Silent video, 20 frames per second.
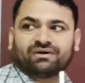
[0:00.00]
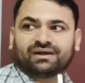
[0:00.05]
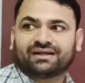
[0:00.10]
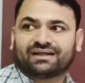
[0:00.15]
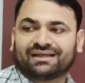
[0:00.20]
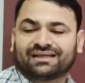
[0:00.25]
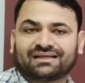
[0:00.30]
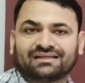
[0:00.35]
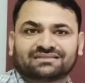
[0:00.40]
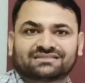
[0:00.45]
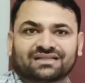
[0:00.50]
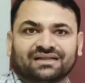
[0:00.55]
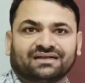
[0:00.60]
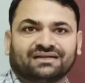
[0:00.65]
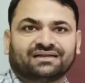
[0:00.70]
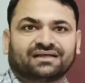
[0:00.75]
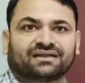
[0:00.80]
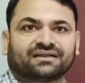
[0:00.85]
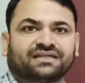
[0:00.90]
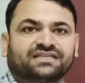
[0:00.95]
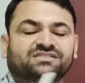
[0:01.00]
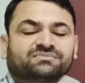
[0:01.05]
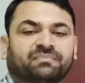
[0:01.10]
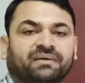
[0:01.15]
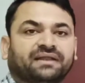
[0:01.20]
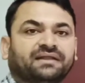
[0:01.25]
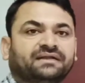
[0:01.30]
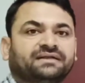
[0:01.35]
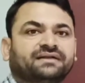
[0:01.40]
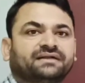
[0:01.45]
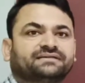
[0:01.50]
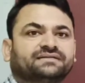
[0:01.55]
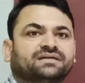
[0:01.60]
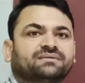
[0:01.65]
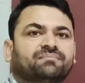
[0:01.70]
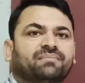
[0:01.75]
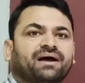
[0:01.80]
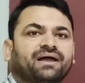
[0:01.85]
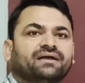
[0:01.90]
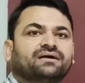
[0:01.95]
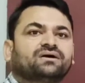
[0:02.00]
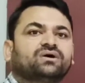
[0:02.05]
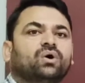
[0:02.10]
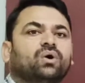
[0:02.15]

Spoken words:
vertical cylinder is penetrated by a